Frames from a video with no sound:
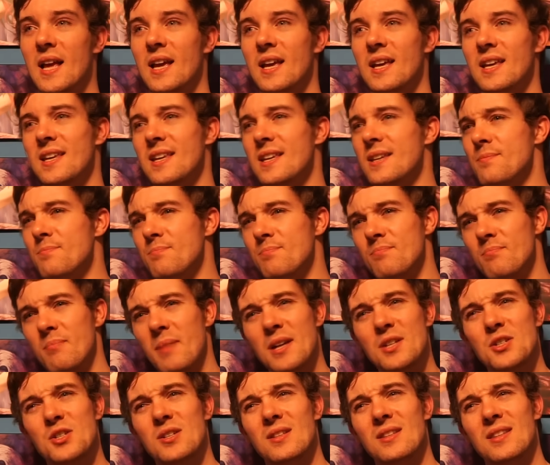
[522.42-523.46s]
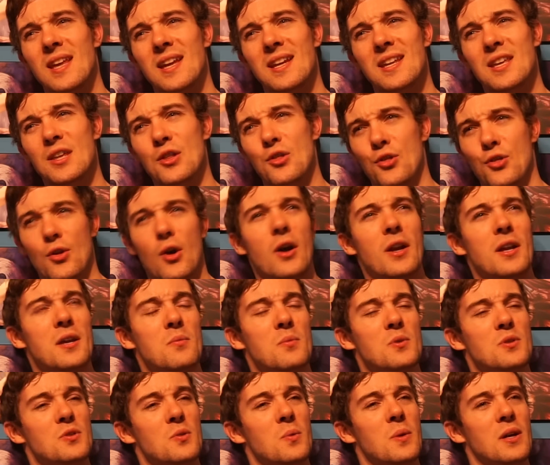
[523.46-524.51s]
He mentioned that he thought he
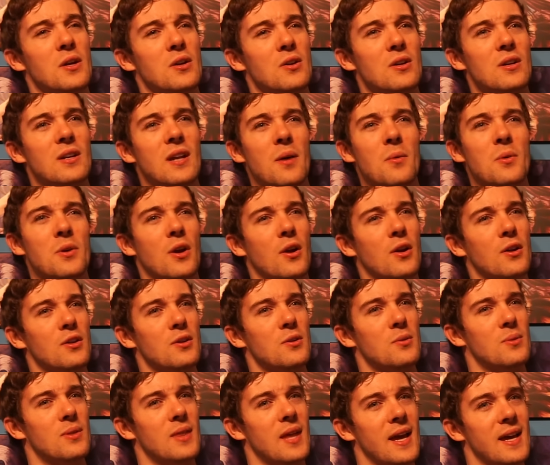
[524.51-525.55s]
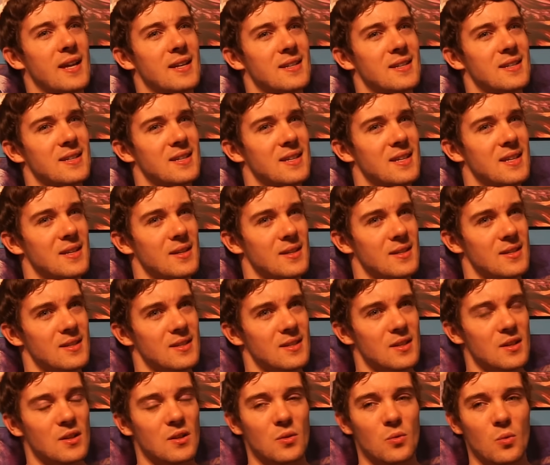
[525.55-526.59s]
was doing good. I would argue that he
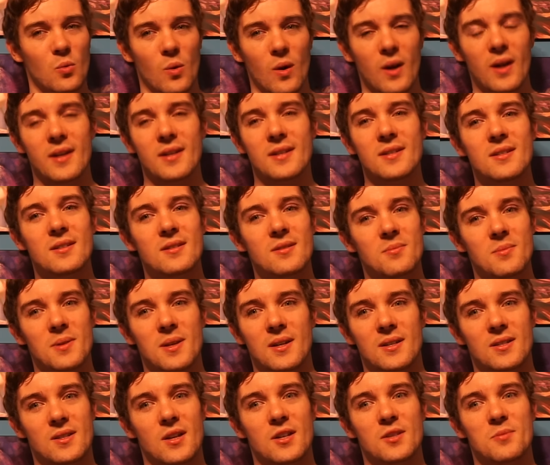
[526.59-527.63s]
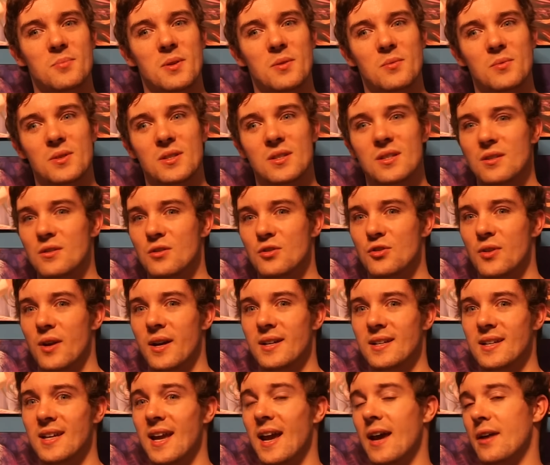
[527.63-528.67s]
still was, because Ozpin was still
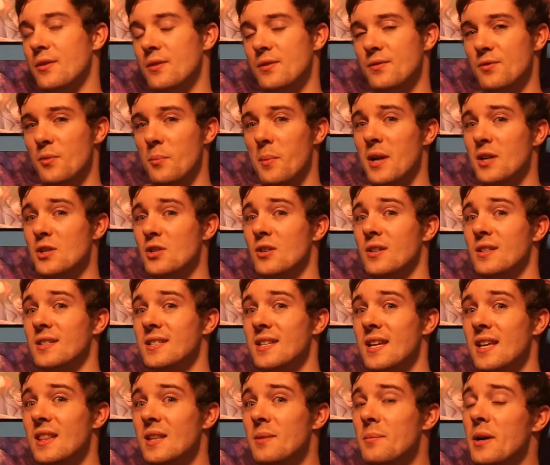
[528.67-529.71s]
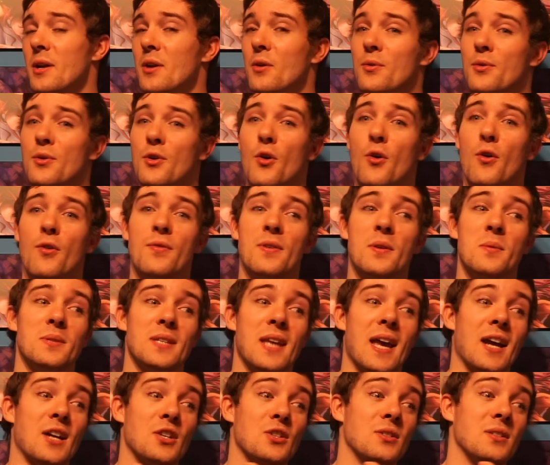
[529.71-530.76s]
trying to gather information on Salem. I don't know if he was
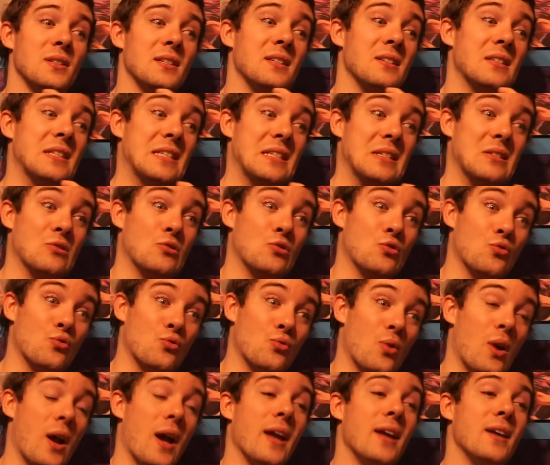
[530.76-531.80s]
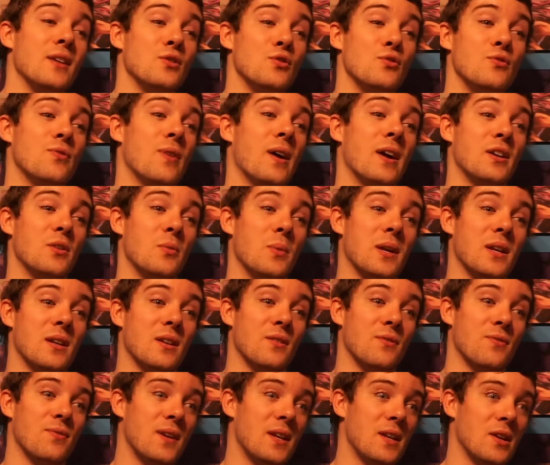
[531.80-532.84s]
actually still trying to find a way to
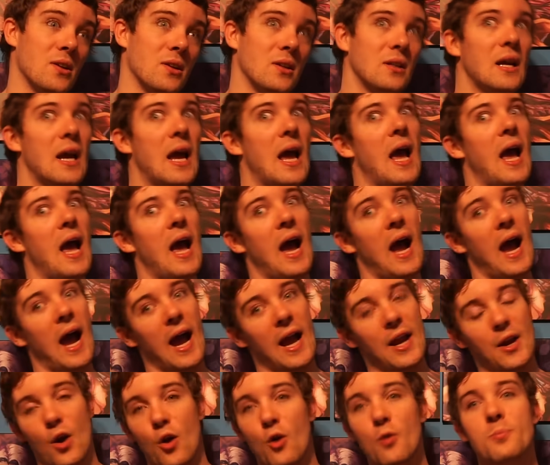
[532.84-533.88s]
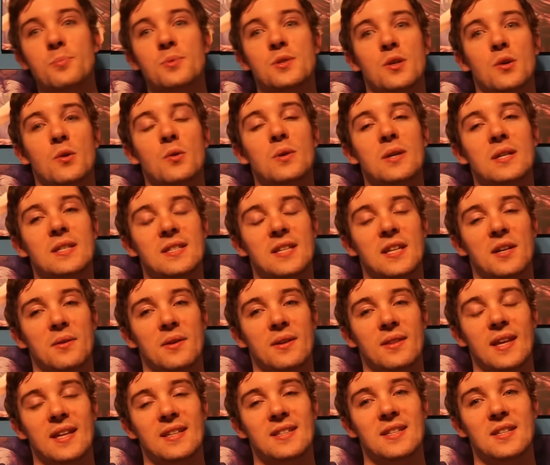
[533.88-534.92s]
defeat her. I'd hope so,
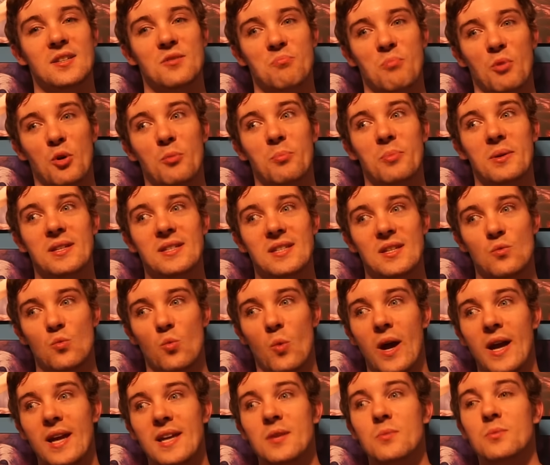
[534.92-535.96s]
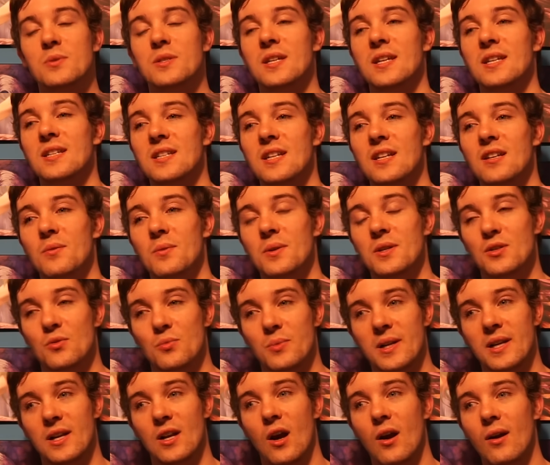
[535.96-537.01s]
considering that's his purpose and why he was continuing to
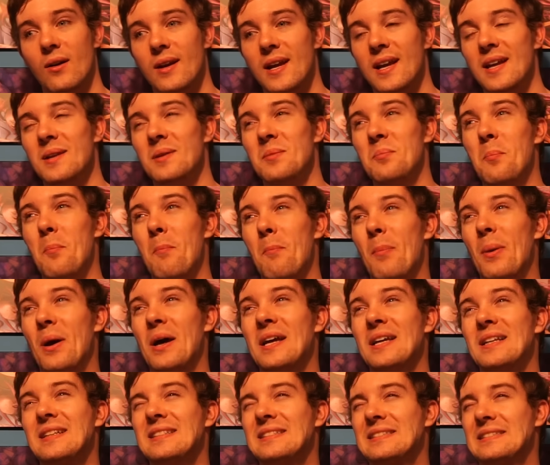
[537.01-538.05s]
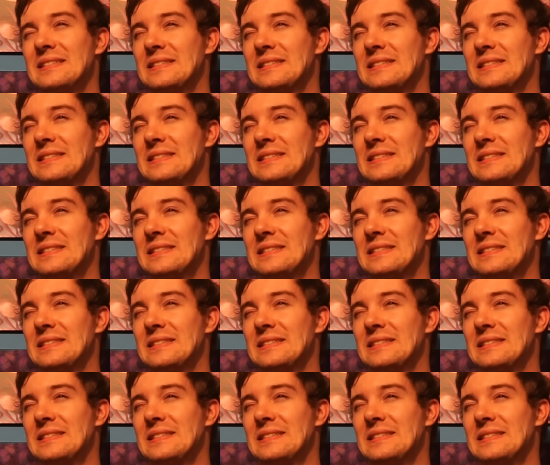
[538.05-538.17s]
reincarnate, but